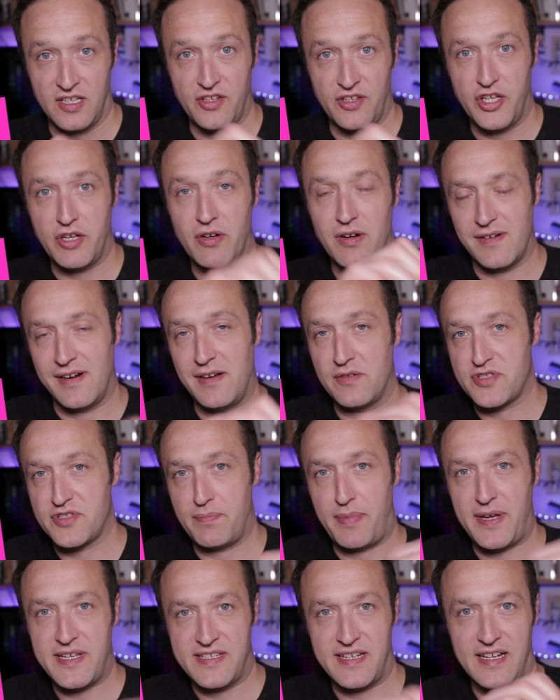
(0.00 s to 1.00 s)
the URLs are
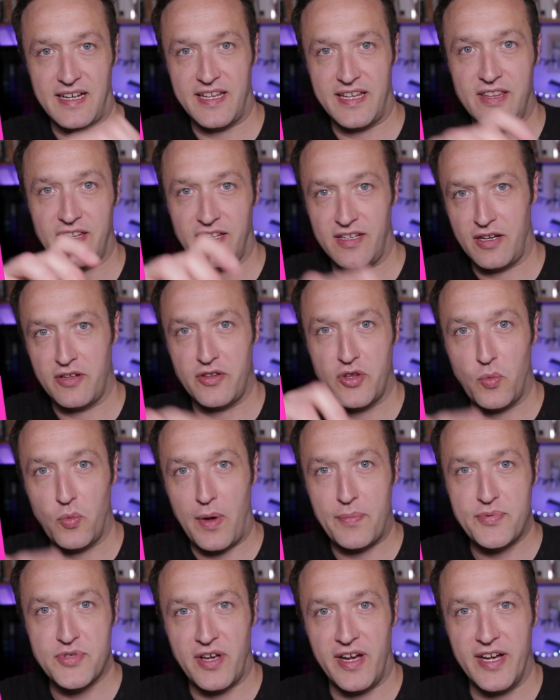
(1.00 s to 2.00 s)
basically the
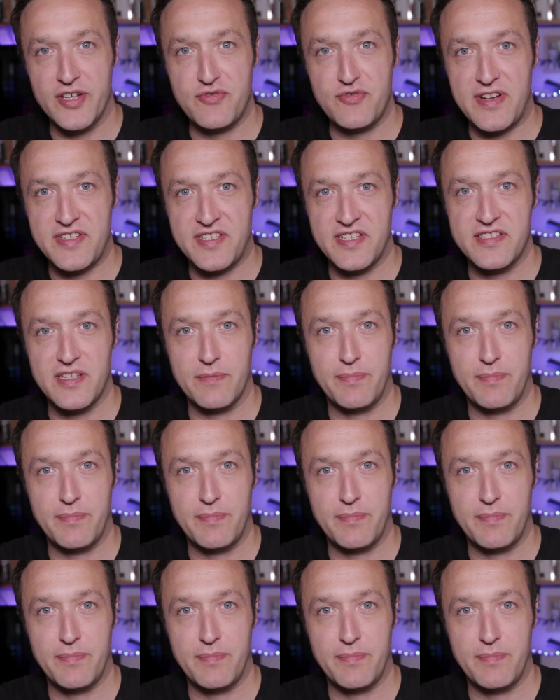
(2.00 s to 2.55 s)
website addresses